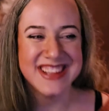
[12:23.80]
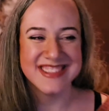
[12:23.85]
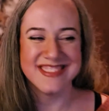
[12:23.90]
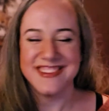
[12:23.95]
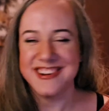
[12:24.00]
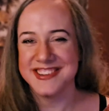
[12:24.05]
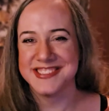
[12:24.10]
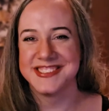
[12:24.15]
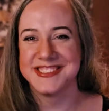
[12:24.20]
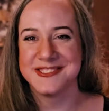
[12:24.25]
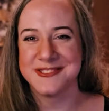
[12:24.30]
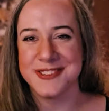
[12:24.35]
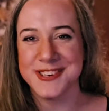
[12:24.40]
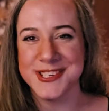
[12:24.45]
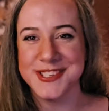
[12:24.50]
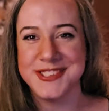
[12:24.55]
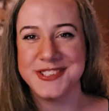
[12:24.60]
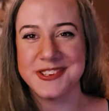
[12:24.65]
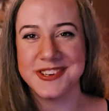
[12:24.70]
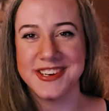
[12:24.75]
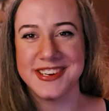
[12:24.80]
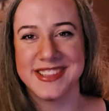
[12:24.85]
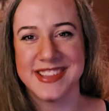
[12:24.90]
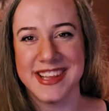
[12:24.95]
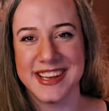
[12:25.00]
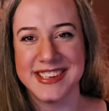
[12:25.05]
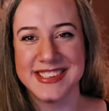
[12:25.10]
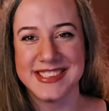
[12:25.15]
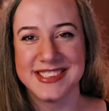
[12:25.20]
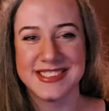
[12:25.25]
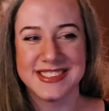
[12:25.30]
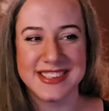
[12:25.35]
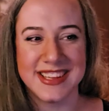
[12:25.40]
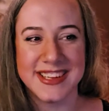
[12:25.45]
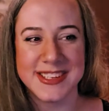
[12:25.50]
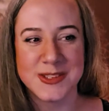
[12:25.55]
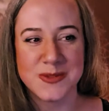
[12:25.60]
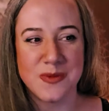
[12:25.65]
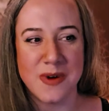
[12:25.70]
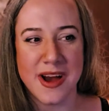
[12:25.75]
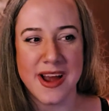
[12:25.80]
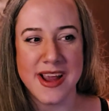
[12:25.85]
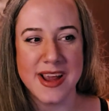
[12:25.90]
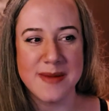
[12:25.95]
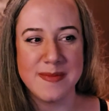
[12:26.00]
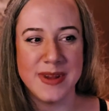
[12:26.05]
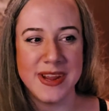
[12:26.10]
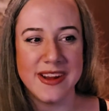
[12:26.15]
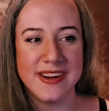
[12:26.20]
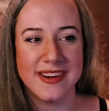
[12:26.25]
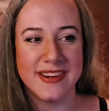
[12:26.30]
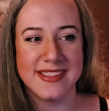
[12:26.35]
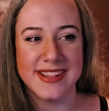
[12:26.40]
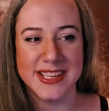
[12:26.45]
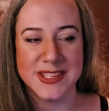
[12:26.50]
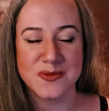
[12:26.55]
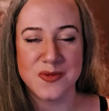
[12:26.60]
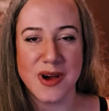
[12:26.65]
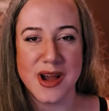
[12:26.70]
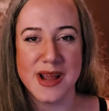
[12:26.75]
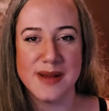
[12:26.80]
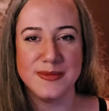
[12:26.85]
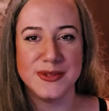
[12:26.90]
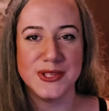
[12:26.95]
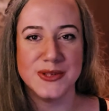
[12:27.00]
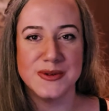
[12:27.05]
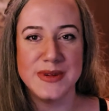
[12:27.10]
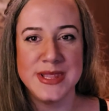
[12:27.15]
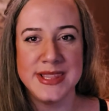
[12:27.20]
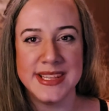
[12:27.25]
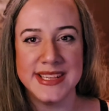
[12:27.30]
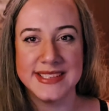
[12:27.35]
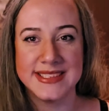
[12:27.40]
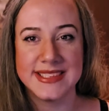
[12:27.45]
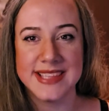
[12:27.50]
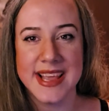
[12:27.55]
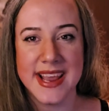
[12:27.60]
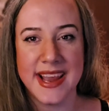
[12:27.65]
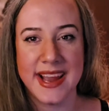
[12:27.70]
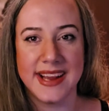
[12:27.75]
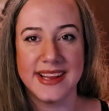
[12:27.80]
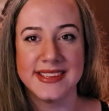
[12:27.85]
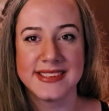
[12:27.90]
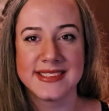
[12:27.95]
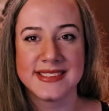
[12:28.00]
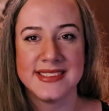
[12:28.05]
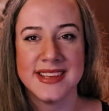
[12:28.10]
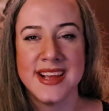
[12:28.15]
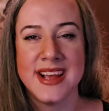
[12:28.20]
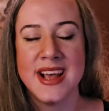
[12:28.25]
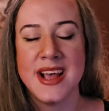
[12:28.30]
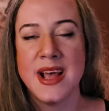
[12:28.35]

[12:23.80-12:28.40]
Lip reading: Long story short, that's why I'm here, and that's why I'm doing these things.